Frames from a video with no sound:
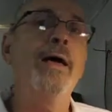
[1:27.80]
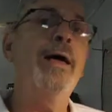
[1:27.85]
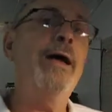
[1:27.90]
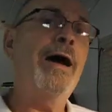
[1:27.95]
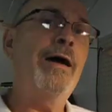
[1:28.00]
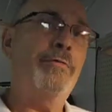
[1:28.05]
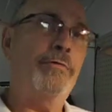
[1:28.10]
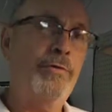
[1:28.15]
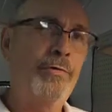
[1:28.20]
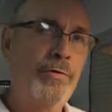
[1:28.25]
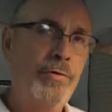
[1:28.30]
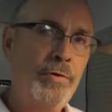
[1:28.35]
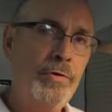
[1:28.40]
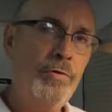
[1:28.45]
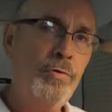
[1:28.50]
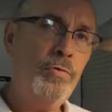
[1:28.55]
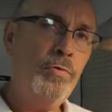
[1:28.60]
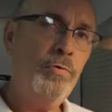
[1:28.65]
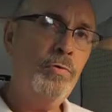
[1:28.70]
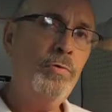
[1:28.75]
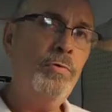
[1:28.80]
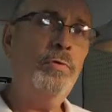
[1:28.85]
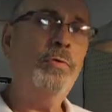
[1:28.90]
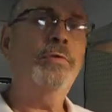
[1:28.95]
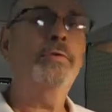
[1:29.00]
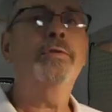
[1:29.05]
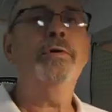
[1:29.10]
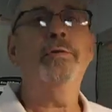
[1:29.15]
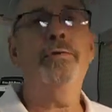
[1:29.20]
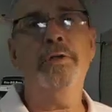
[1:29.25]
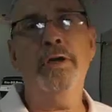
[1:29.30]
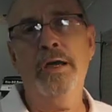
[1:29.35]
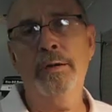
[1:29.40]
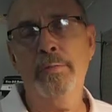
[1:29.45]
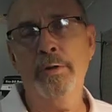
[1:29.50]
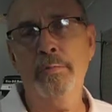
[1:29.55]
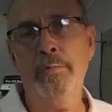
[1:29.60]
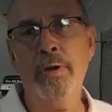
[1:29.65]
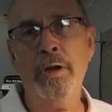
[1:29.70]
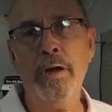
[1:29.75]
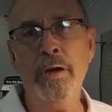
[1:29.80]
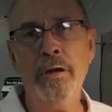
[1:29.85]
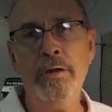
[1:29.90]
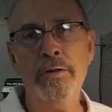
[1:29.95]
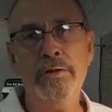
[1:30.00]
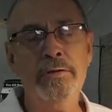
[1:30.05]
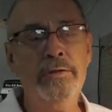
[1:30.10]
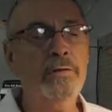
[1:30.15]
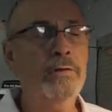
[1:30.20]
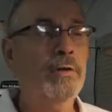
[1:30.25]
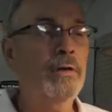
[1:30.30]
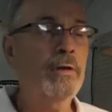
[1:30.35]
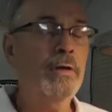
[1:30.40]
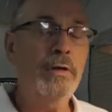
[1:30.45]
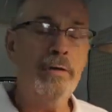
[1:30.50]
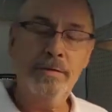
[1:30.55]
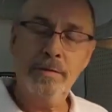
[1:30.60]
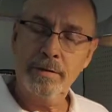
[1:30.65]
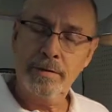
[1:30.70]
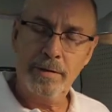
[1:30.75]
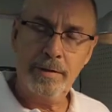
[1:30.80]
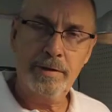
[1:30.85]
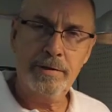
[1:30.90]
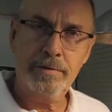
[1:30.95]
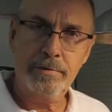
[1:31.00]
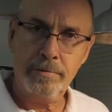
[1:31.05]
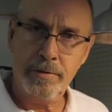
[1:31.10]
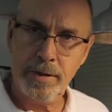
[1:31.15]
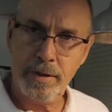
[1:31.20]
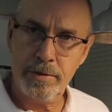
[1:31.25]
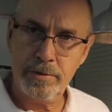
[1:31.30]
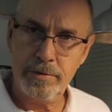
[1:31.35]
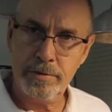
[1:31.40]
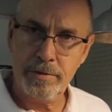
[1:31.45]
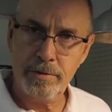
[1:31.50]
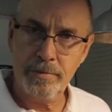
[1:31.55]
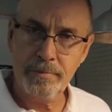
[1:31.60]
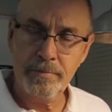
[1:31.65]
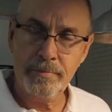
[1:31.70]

After they're cool, they're diamond polished, and then laser etched.